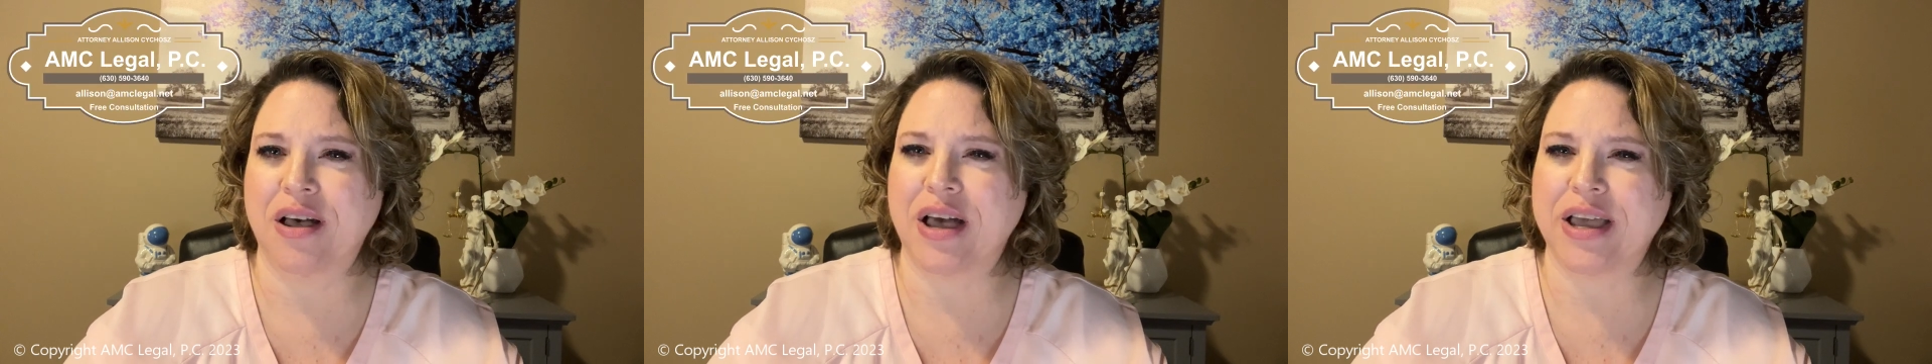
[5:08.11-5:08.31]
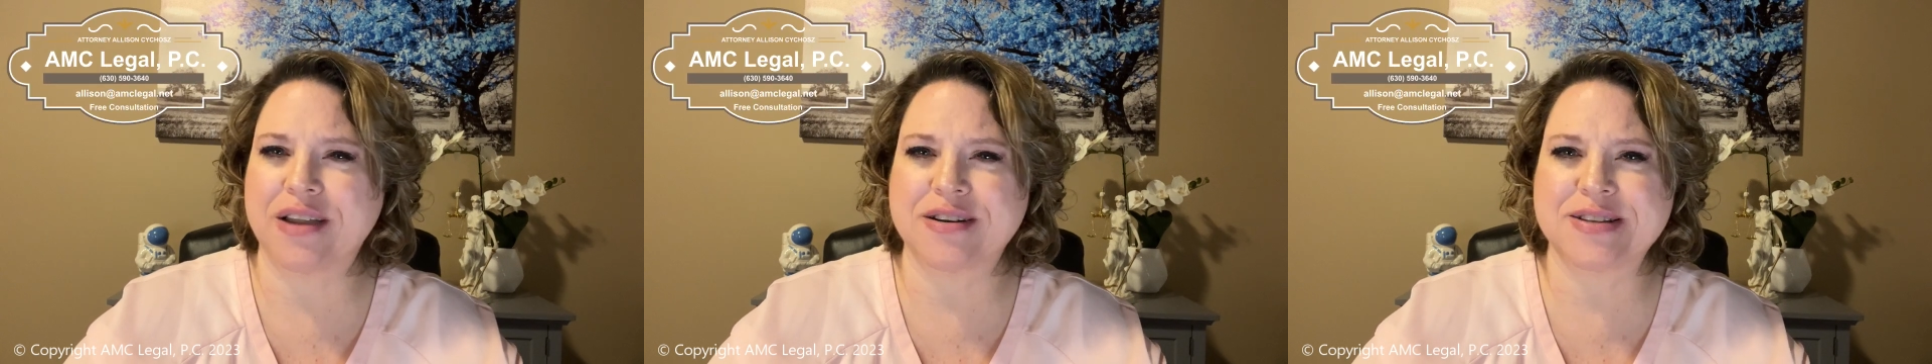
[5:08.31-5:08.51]

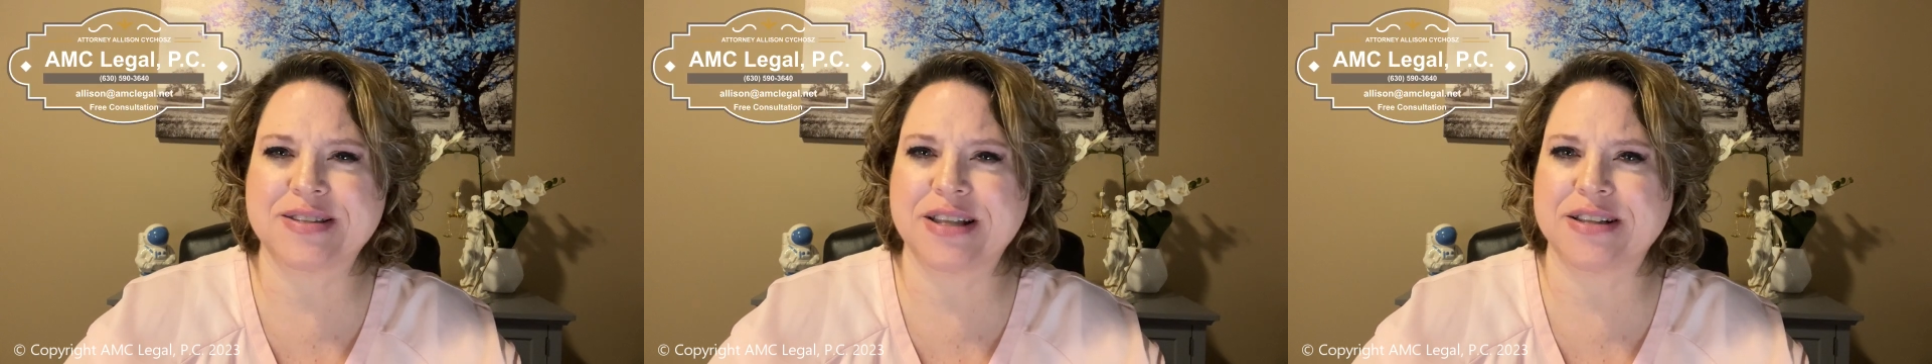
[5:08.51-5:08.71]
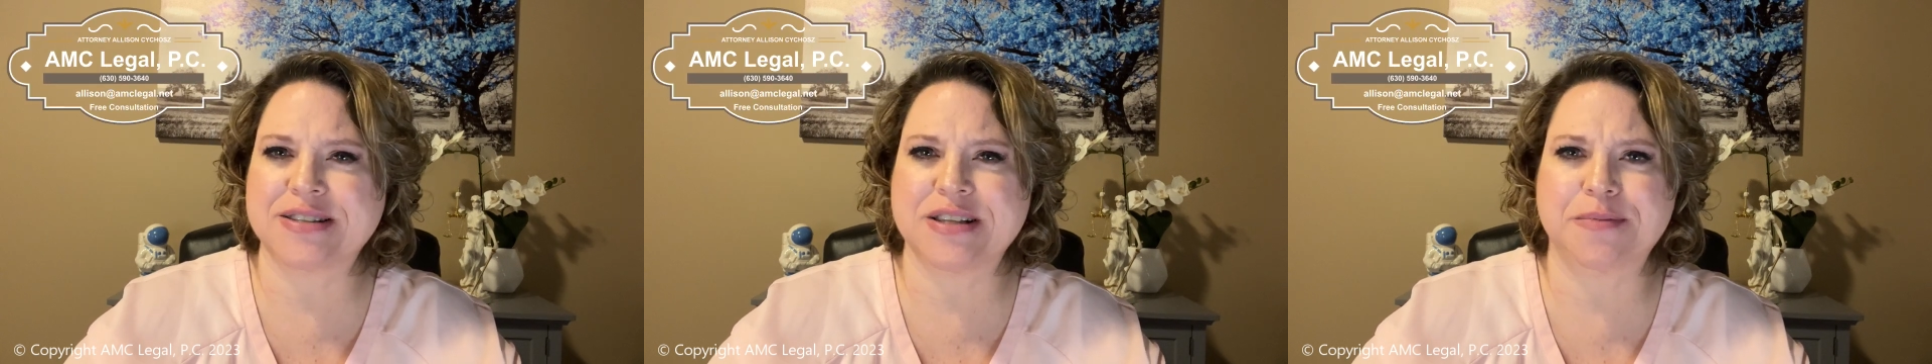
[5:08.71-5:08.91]
I
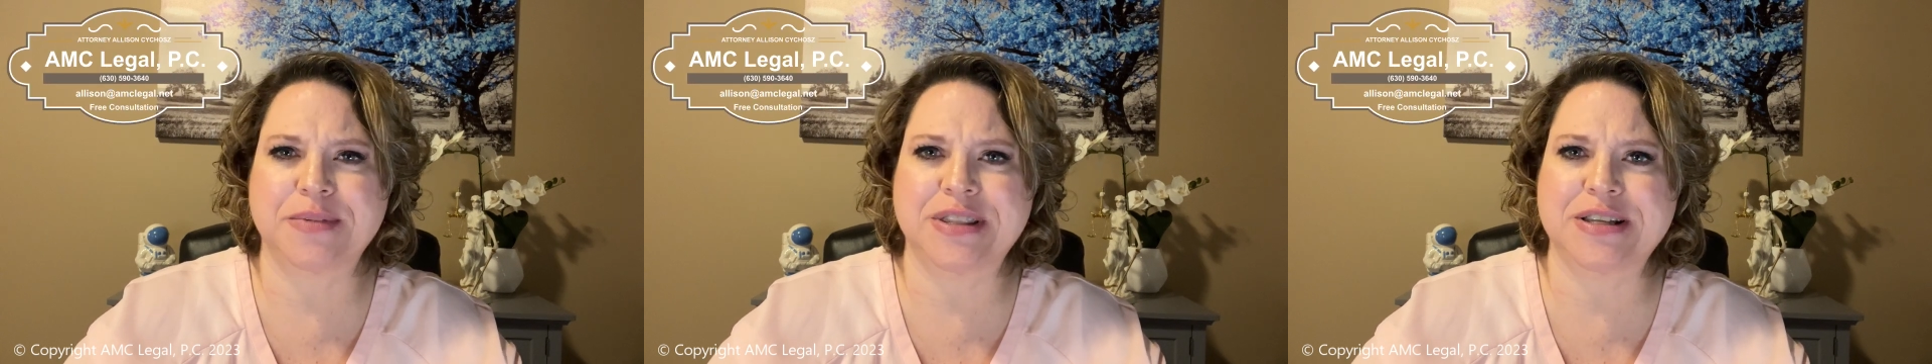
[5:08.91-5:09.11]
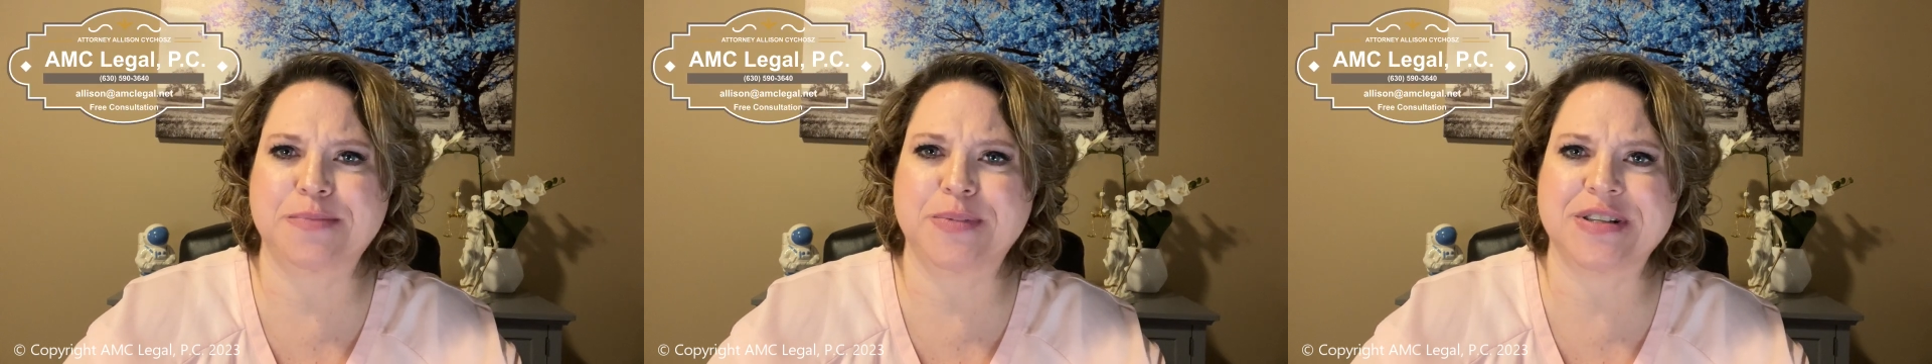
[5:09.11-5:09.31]
understand some
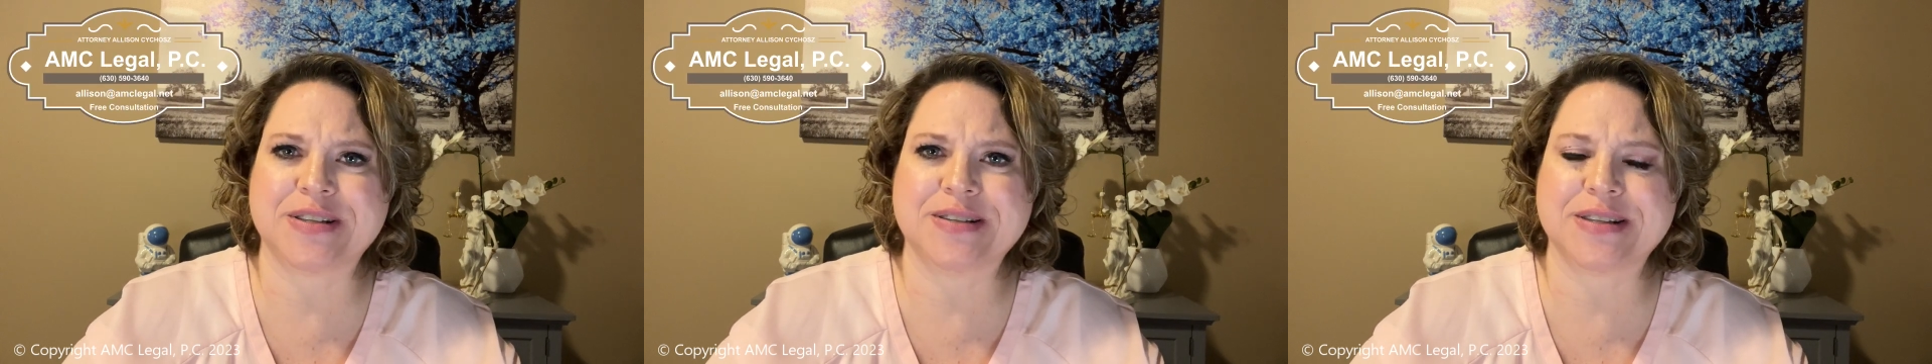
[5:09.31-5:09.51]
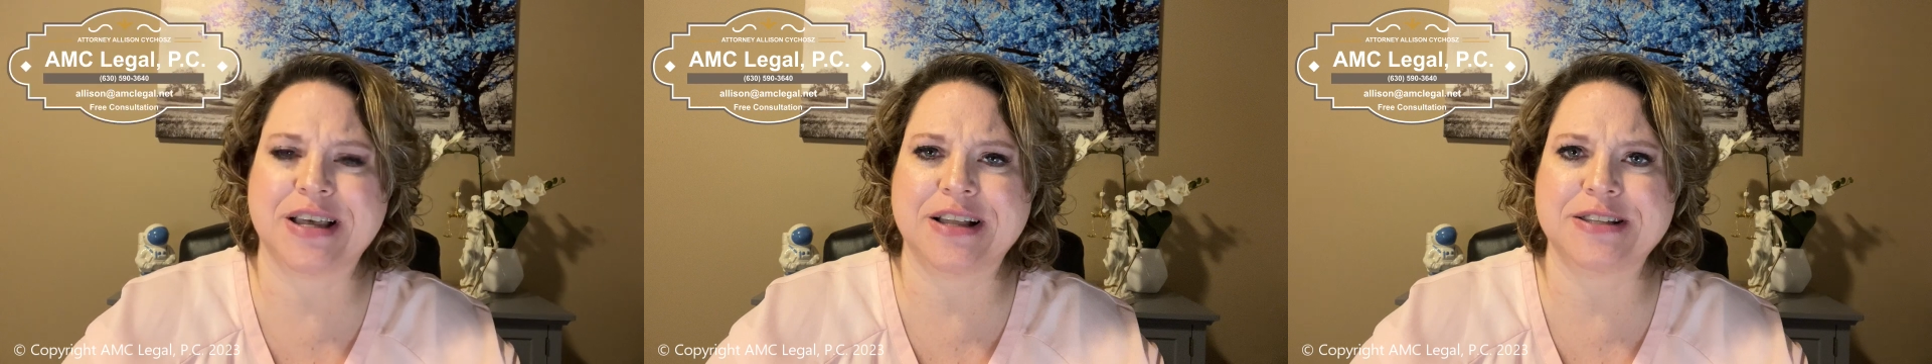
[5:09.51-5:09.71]
of these
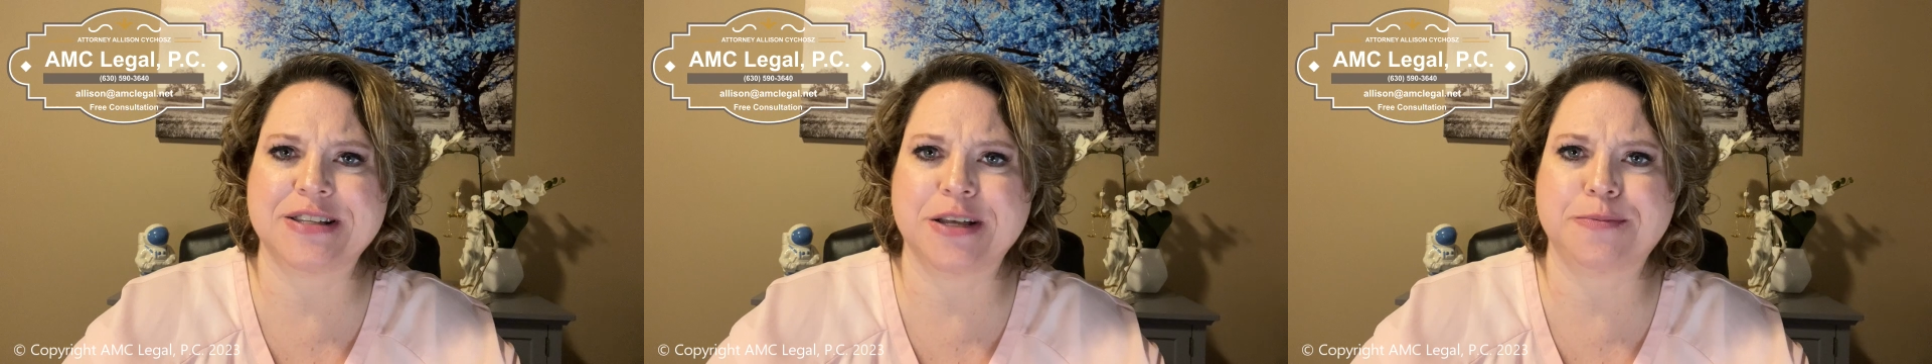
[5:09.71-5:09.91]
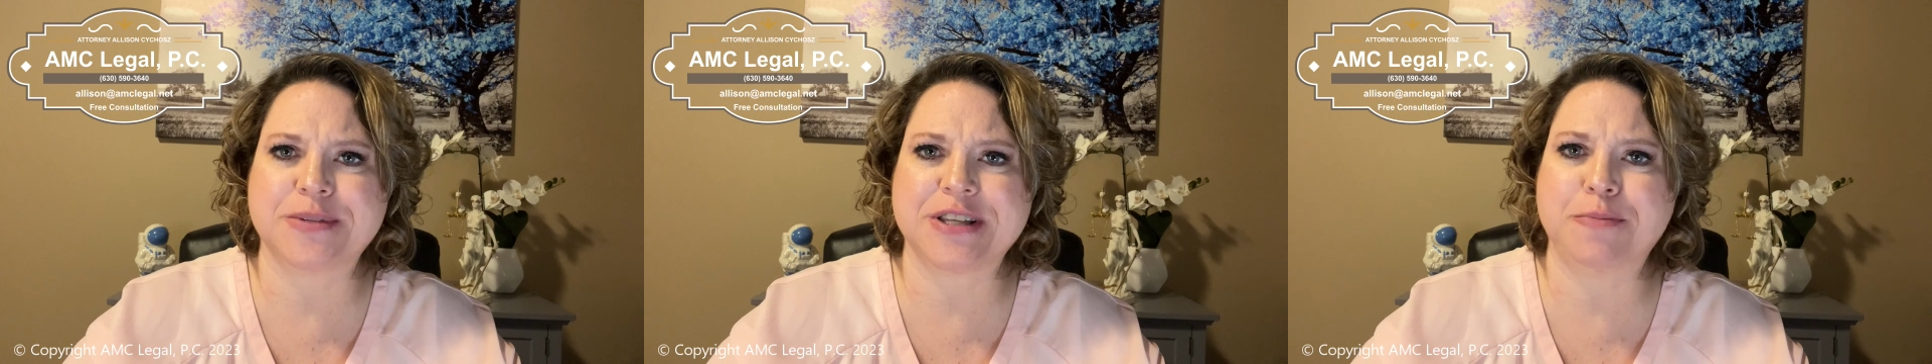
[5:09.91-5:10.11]
business concepts